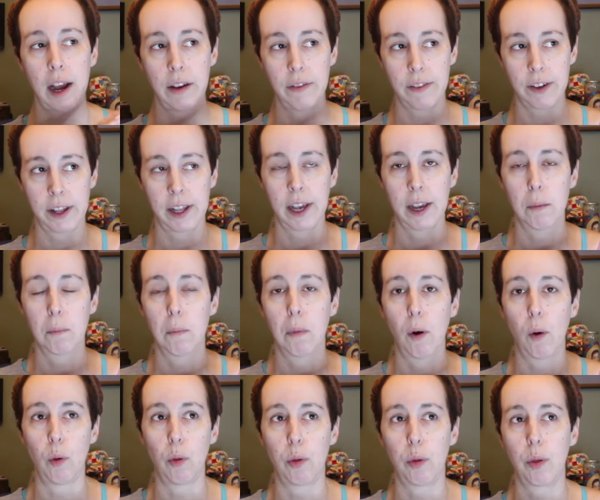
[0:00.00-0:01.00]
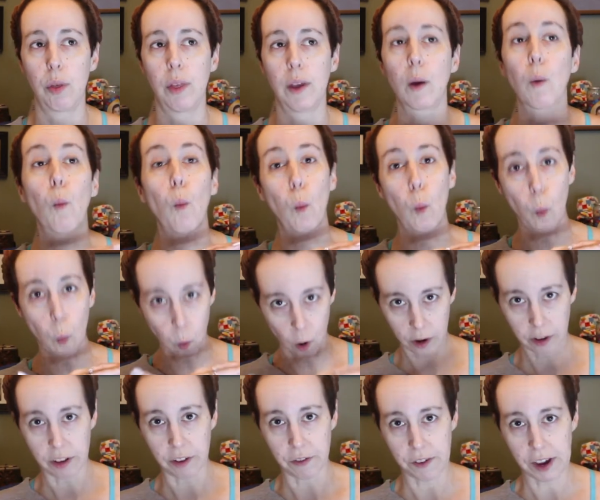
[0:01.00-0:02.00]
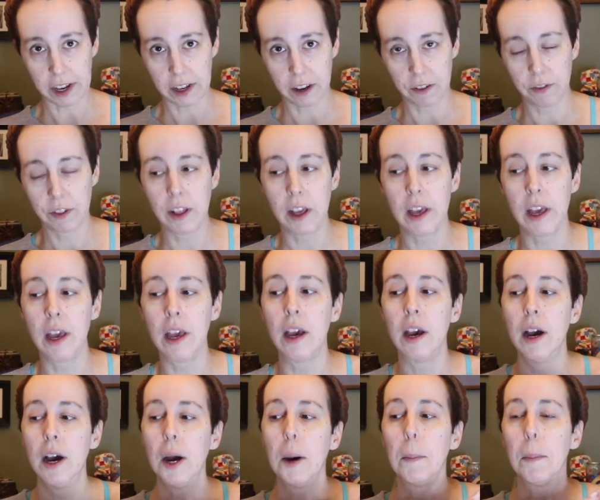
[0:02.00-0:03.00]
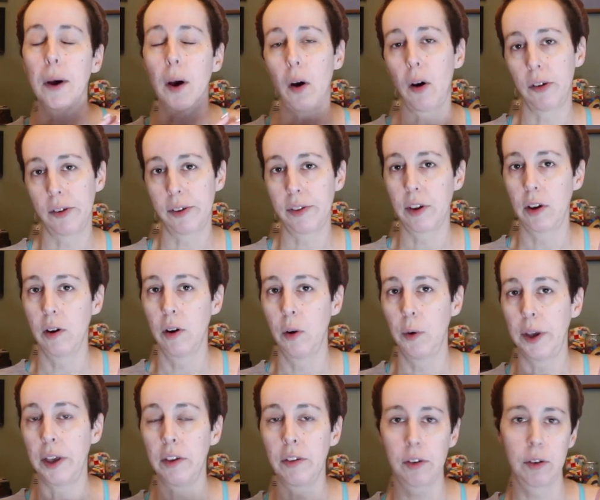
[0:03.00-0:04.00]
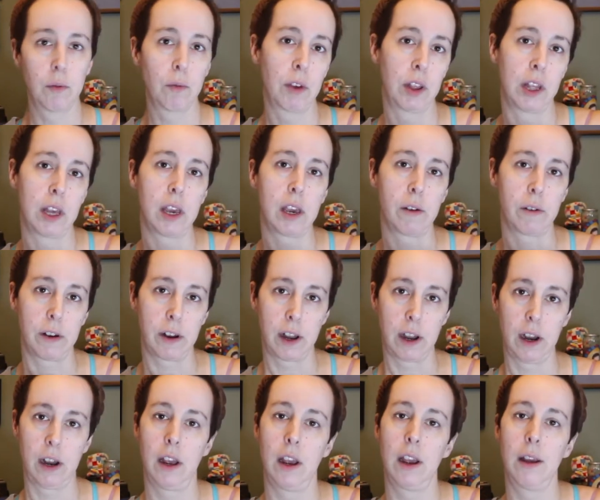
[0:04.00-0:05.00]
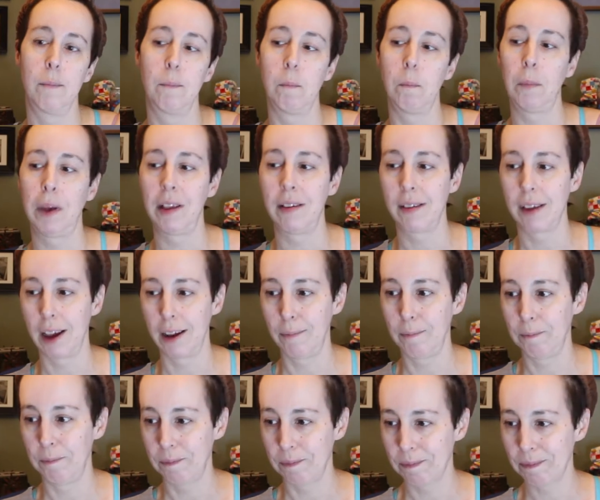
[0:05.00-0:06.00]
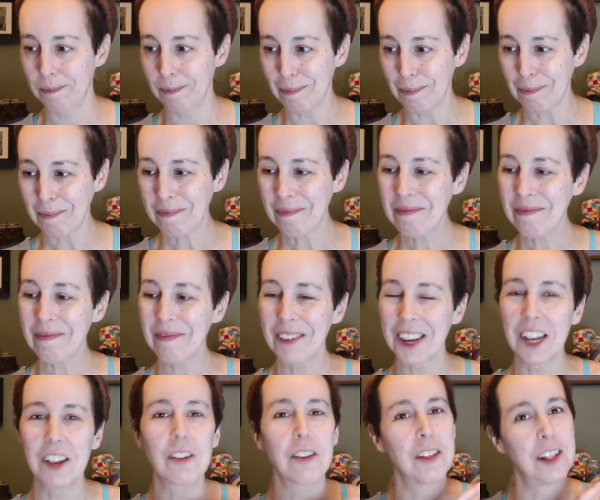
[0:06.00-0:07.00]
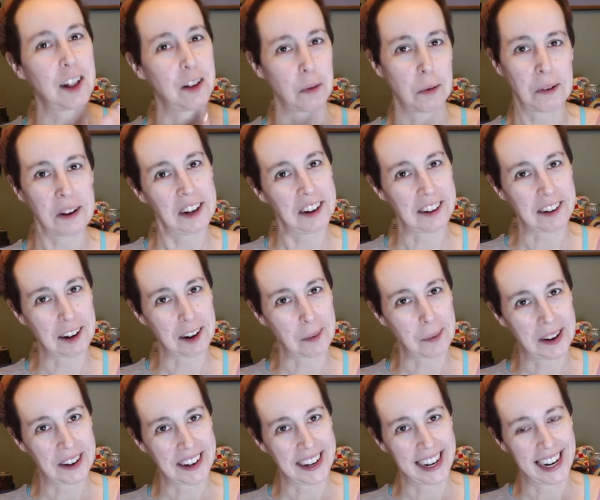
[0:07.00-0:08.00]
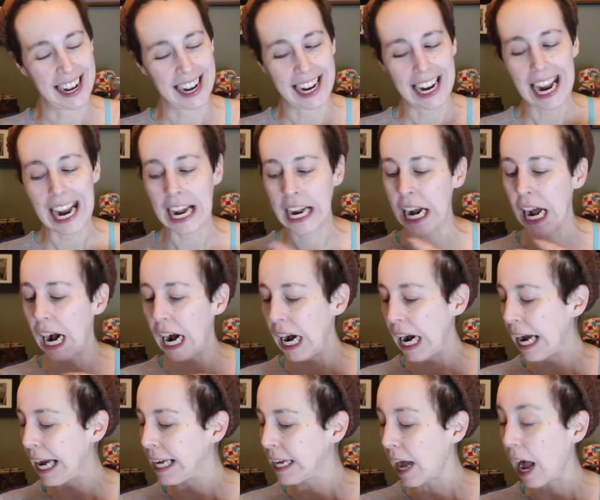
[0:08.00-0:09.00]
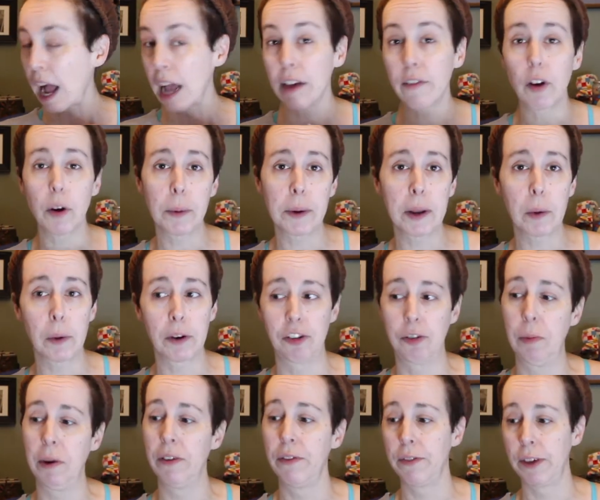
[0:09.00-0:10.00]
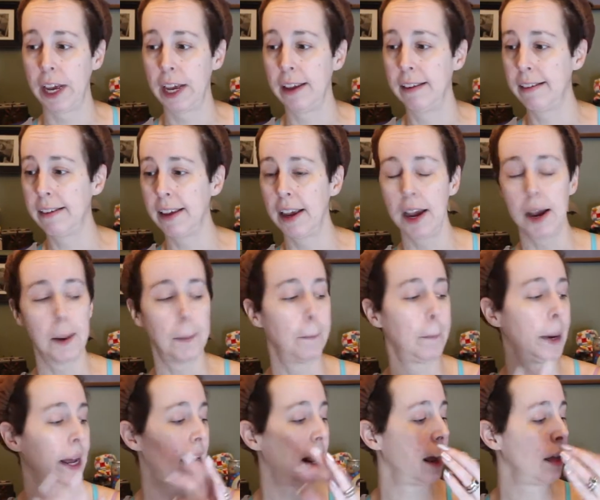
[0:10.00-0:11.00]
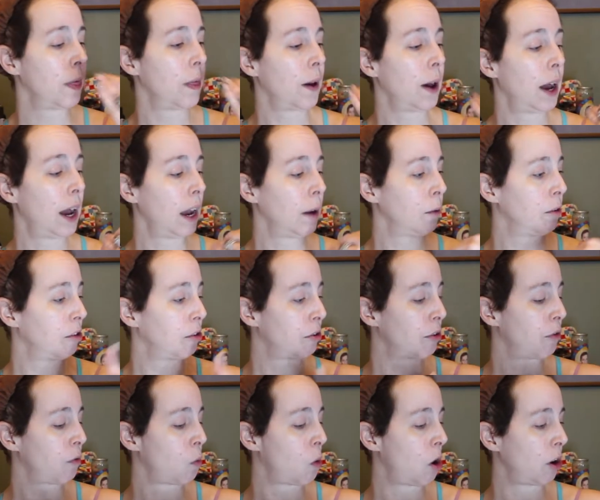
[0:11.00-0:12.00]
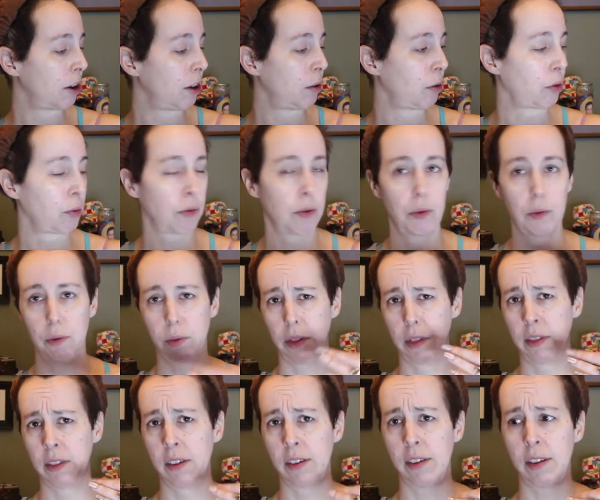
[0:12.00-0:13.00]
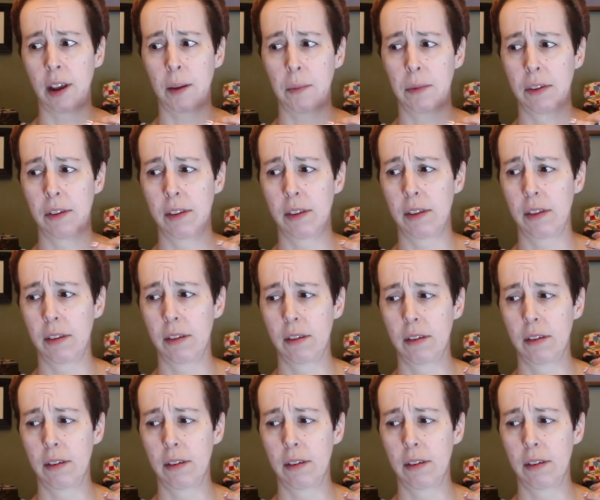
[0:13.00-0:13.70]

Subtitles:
I feel like both like works effectively, but also isn't really irritating my skin. So that's what we're going to talk about today. And I have already washed my face, but I thought I would sort of walk you through the steps,